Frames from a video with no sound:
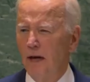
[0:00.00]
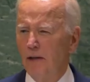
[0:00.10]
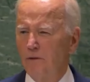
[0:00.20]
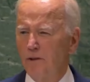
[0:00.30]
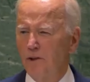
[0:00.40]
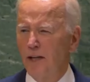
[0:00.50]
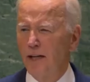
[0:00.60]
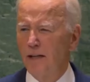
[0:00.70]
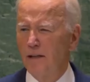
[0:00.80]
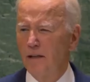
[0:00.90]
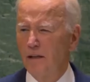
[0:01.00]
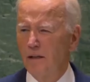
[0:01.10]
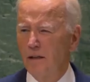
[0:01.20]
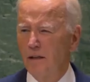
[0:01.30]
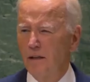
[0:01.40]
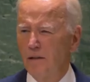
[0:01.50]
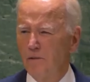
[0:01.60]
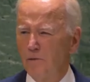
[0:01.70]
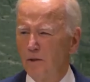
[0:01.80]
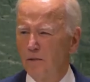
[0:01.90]
as we seek
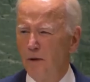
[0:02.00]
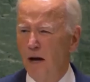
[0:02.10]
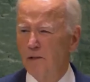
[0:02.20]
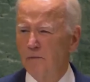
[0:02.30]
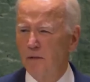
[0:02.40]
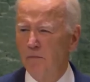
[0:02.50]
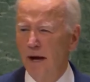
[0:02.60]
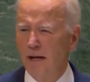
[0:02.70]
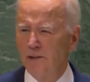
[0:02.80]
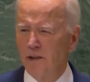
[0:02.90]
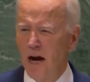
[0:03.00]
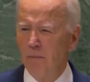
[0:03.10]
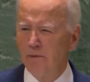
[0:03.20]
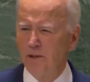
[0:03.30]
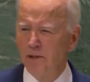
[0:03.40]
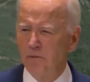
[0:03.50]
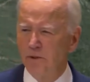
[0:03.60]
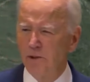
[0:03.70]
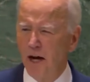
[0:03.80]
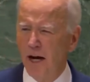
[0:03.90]
to responsibly manage the competition
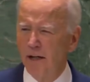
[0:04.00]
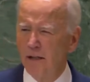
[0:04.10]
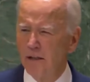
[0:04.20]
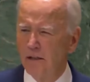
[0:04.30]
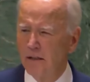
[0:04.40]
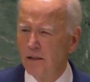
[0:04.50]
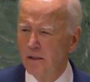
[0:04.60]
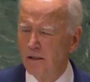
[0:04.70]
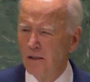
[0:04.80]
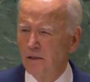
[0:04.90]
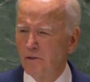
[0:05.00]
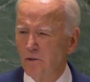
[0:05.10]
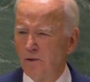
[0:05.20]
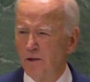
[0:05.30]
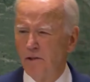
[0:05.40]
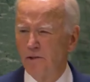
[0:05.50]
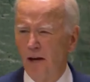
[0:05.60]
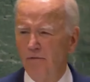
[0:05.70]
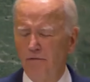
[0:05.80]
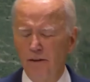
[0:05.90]
with China so it does
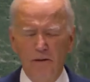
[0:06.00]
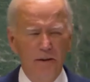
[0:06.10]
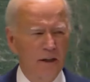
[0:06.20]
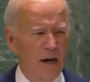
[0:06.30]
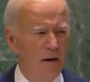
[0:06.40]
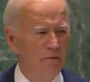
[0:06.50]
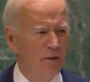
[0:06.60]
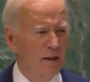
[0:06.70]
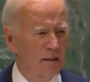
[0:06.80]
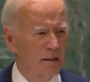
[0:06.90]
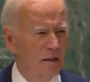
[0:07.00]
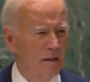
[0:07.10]
not veer into conflict.